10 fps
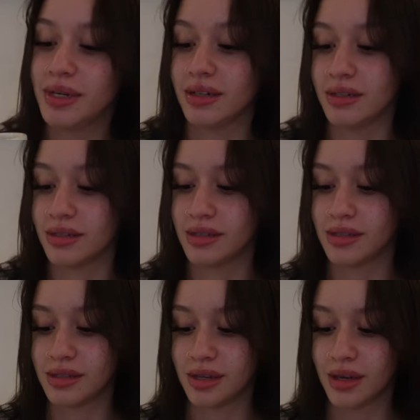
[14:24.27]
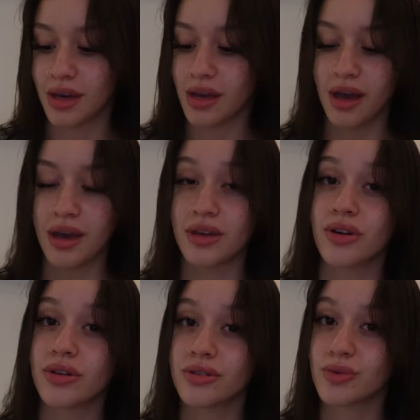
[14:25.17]
because your
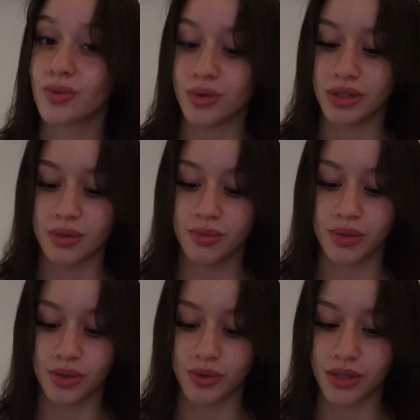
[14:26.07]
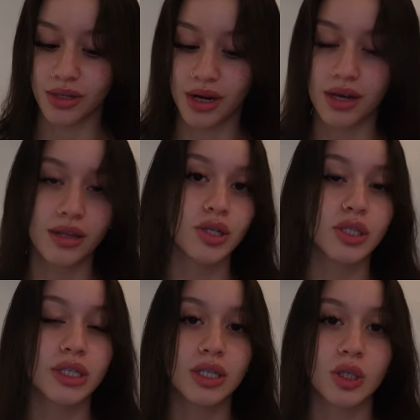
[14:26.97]
girl is really bloated. I
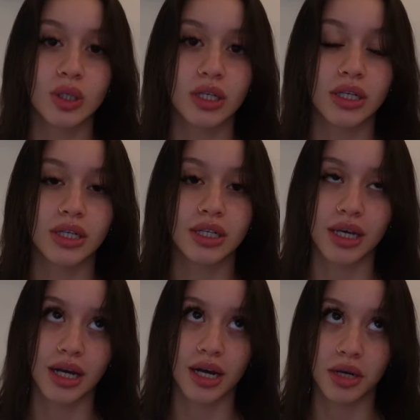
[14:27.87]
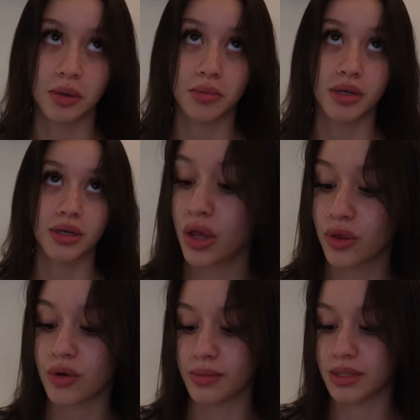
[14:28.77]
literally look like I'm
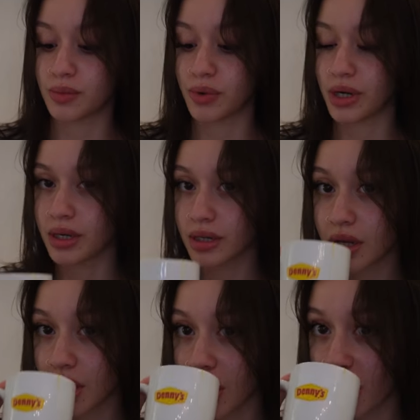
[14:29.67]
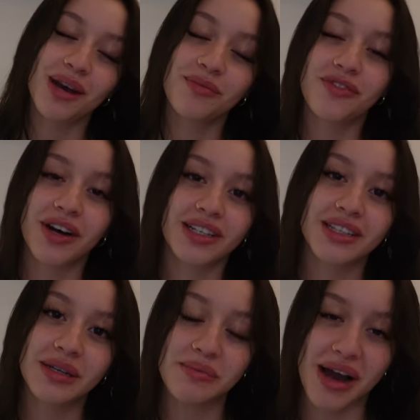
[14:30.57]
3 months pregnant. I'm
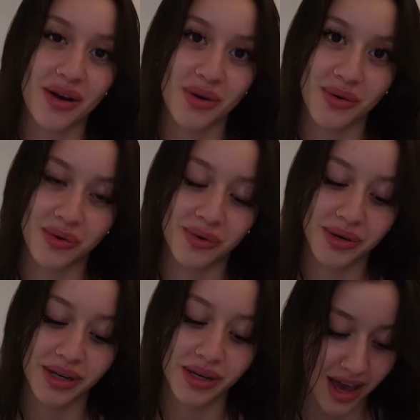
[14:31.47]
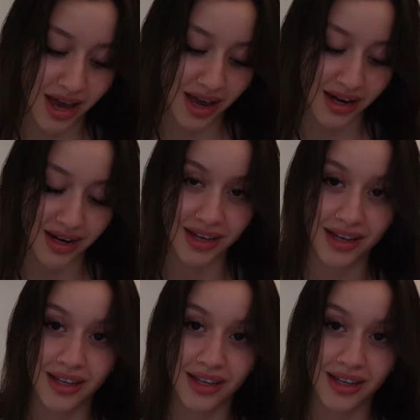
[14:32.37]
finally back home and